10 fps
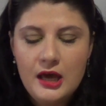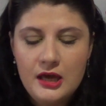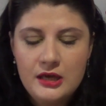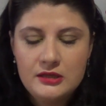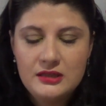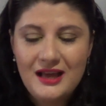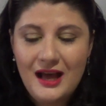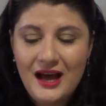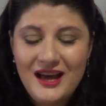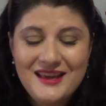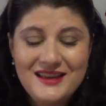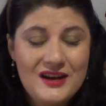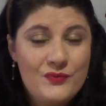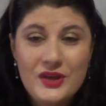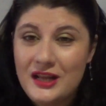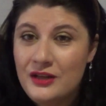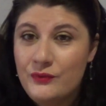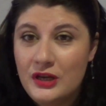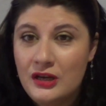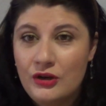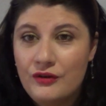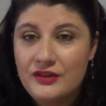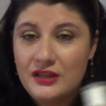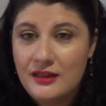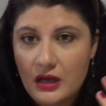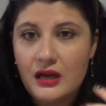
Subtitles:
and I really, really love it.